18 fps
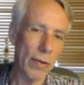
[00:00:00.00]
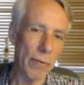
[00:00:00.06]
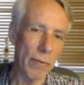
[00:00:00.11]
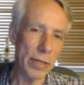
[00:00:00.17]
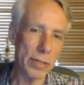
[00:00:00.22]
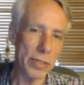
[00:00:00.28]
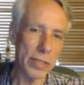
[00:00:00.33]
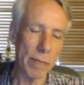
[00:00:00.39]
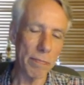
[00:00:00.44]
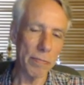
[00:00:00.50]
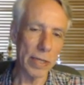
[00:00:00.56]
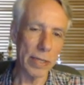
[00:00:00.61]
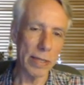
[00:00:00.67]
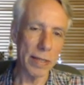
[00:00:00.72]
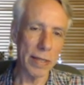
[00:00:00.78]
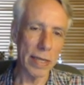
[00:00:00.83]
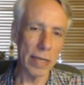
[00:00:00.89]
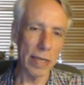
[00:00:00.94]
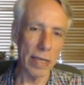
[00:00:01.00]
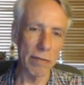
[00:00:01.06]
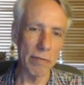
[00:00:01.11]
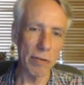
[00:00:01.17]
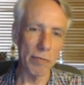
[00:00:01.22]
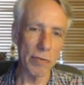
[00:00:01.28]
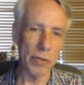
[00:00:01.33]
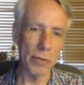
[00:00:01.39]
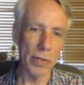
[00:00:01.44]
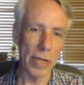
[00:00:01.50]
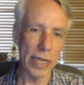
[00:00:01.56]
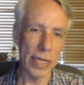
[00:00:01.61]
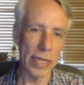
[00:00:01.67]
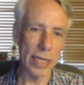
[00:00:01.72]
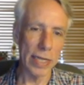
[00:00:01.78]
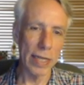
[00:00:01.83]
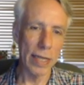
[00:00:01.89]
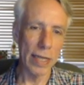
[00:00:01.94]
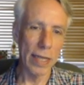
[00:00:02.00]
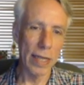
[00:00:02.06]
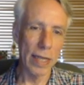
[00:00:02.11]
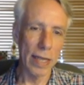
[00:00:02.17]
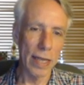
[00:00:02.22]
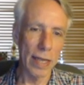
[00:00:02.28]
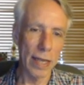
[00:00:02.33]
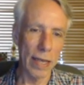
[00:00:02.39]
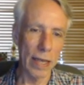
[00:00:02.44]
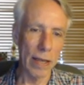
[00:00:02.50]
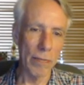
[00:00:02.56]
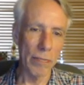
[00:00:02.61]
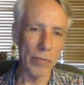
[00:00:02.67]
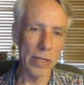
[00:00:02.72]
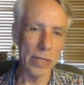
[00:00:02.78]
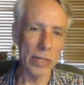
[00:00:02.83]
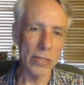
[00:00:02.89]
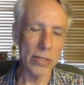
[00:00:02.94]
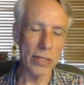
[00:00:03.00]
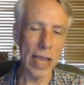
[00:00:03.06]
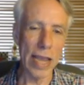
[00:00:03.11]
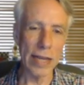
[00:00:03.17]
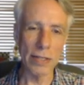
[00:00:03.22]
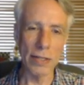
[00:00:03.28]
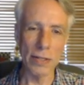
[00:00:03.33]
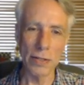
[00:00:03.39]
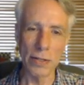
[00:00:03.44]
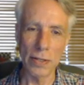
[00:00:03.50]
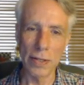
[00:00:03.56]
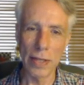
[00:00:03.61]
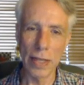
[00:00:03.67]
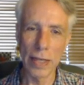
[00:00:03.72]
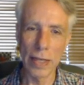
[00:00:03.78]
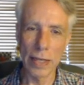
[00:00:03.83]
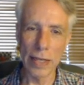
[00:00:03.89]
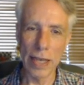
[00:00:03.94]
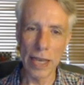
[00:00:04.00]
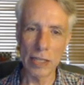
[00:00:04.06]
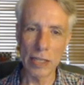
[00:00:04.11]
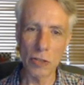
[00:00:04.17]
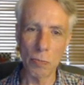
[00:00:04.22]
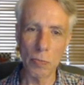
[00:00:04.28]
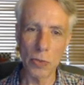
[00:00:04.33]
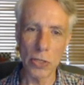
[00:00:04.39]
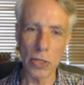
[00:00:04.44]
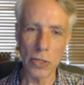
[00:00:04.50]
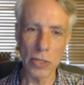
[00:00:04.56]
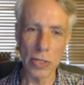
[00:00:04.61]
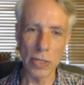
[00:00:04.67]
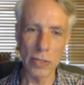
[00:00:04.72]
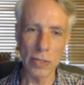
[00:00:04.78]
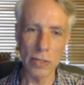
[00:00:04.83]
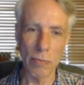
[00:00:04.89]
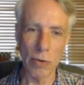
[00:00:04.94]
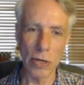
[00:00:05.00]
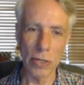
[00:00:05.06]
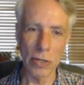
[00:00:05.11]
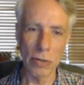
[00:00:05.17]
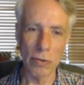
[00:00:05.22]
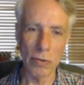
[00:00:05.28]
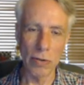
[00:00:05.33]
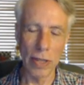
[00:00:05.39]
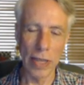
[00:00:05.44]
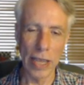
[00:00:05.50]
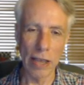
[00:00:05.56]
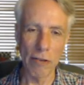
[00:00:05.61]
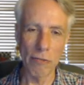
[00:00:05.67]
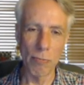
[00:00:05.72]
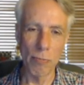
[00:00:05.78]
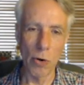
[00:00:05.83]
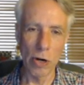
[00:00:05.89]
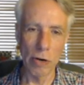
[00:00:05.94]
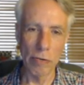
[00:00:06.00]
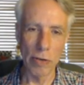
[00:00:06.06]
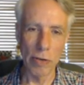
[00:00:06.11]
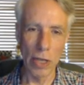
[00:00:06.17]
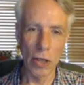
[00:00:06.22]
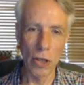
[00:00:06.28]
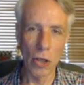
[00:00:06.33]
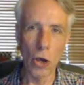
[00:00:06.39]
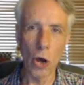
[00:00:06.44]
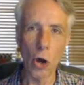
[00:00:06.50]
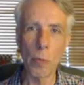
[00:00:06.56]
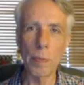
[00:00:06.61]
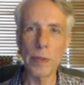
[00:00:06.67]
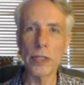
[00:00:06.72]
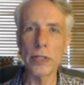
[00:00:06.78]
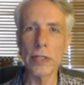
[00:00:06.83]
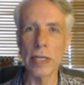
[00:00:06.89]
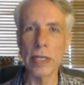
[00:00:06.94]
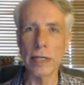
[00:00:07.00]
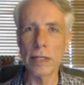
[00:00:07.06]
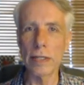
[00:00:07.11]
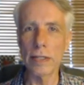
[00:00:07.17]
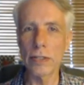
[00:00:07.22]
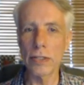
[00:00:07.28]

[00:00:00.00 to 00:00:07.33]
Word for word: well, something to think of if you like um, these tactical kinds of positions where you have more of an open center.